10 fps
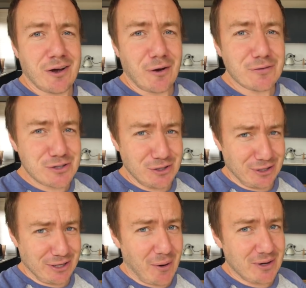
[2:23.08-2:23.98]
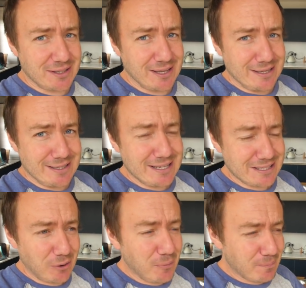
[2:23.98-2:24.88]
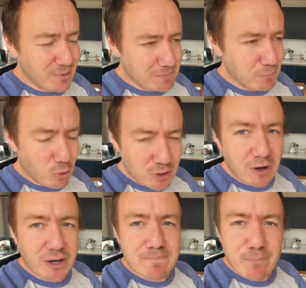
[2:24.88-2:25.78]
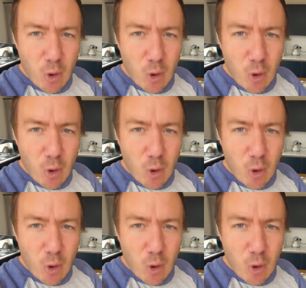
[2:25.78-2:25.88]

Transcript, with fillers: of sugar going in this. It's, it's borderline